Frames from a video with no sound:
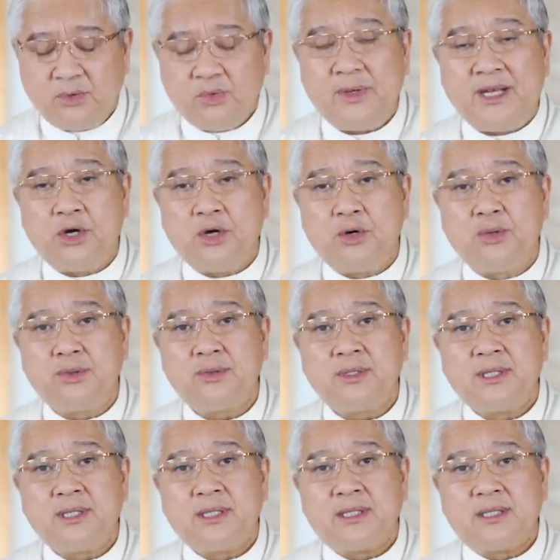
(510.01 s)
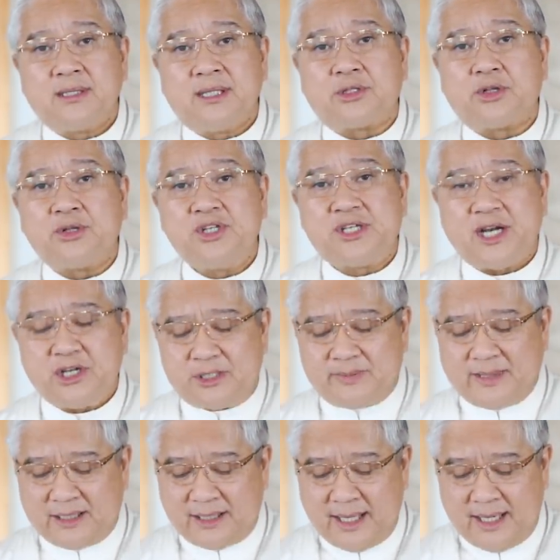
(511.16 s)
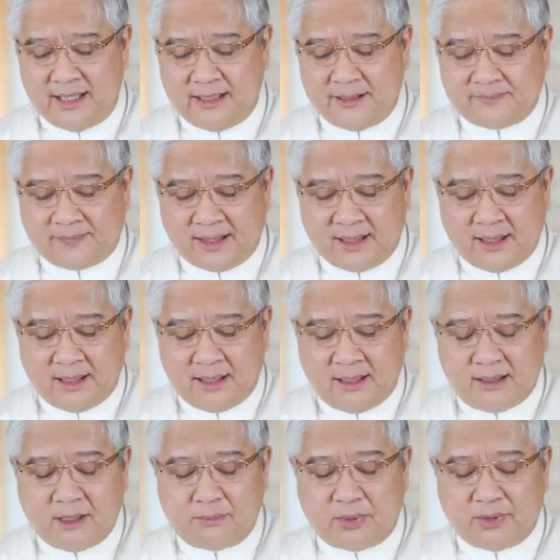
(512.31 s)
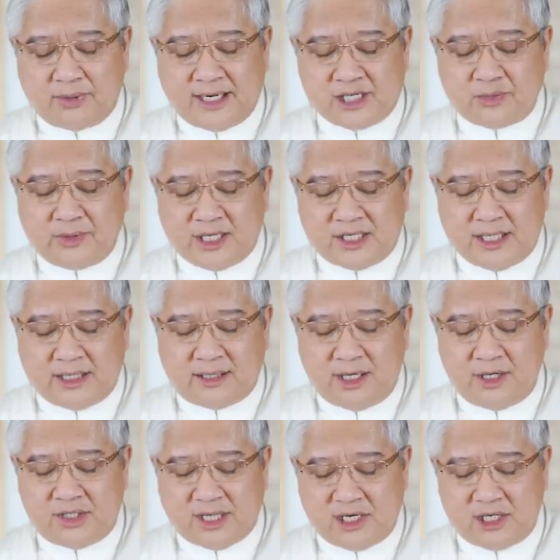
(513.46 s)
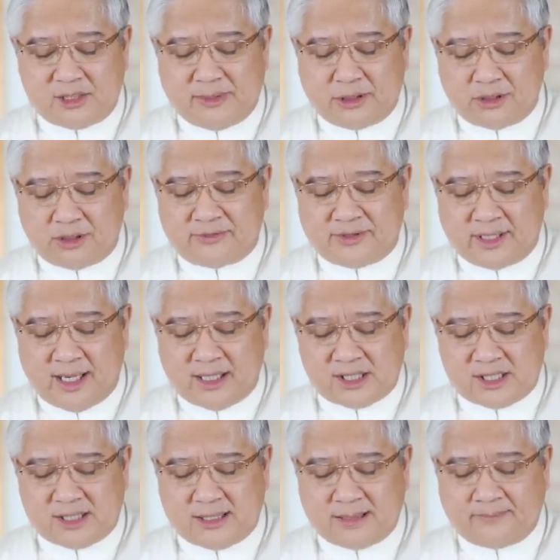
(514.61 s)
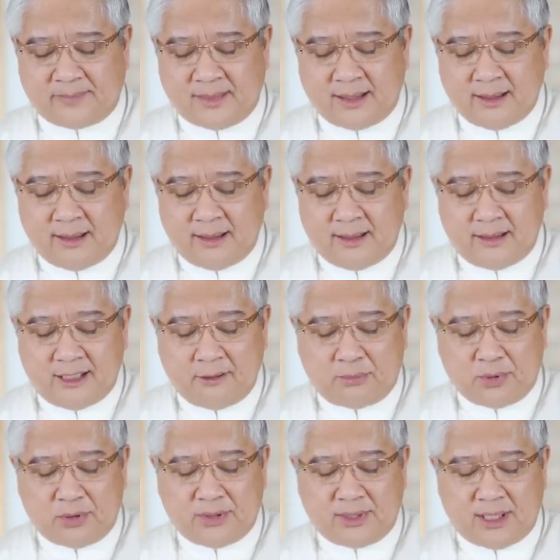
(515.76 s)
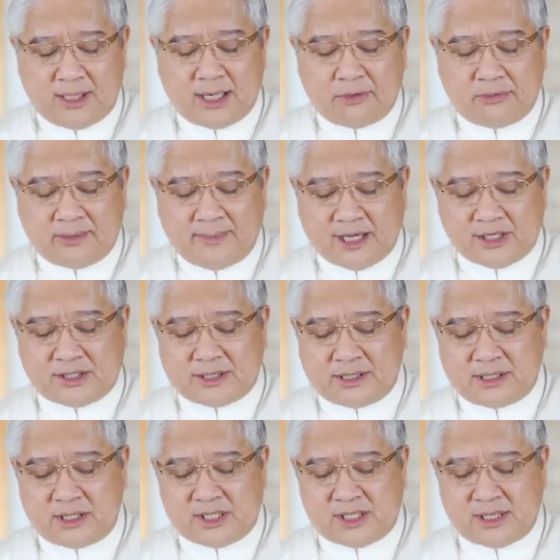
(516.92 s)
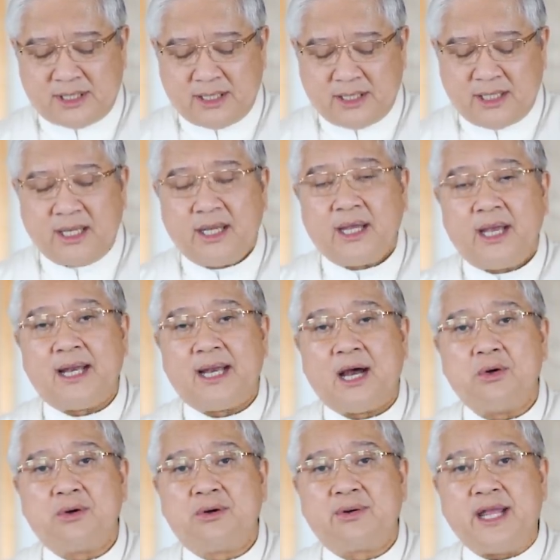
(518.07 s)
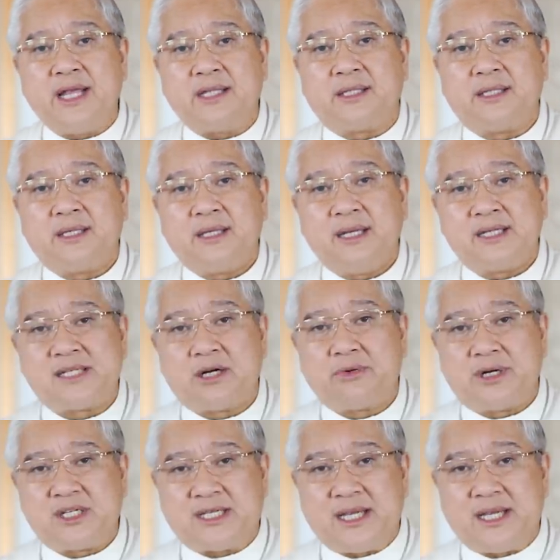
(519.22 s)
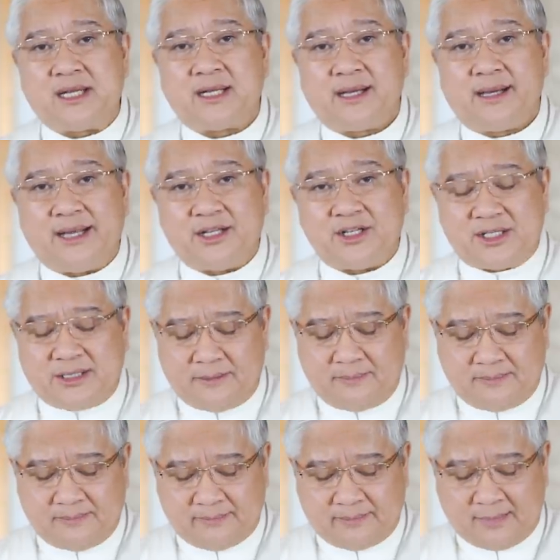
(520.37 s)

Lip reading: We know that on Judgment Day, the poorest will sit in judgment over us. The poor are our masters, and how great is our sin against them.